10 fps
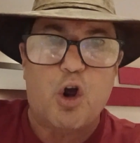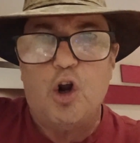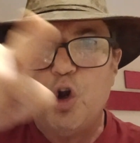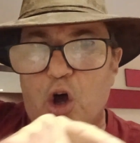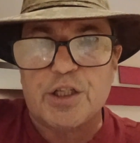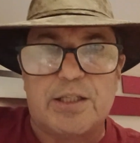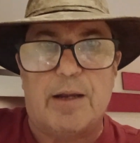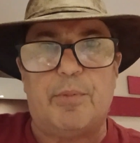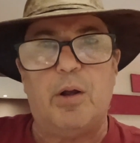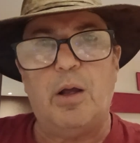
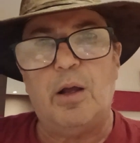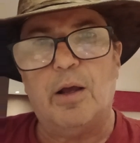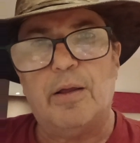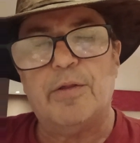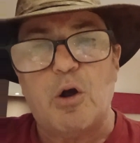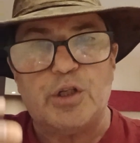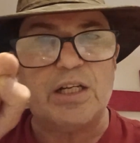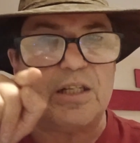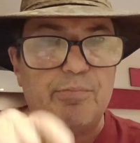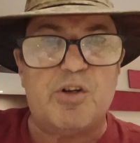lockstep. Those
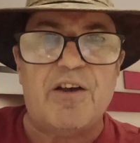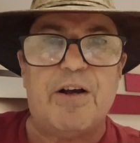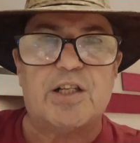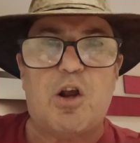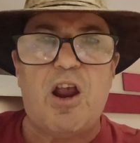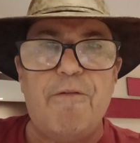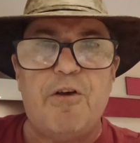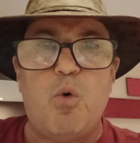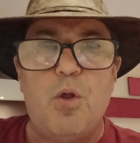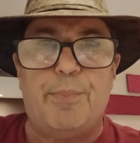things give us
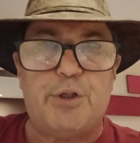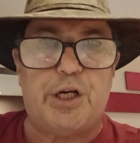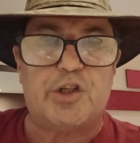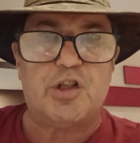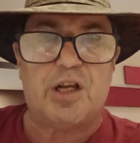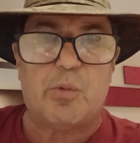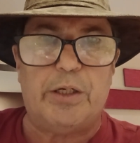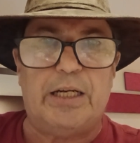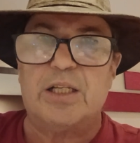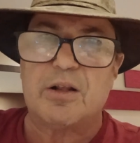all the protections that we
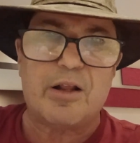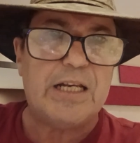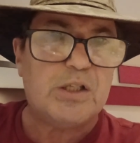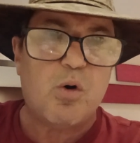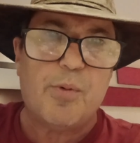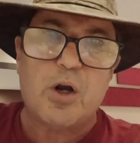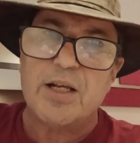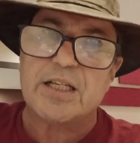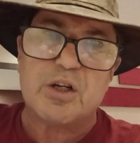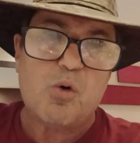need so that these corporate
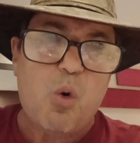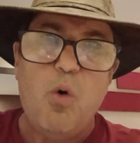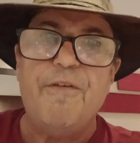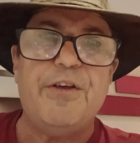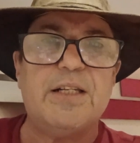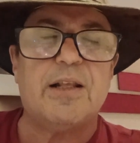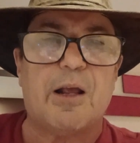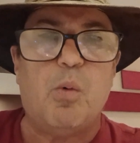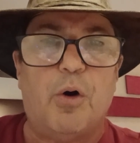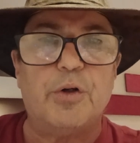guys can do all the things that
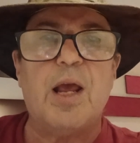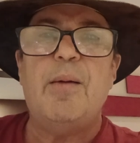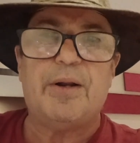they want,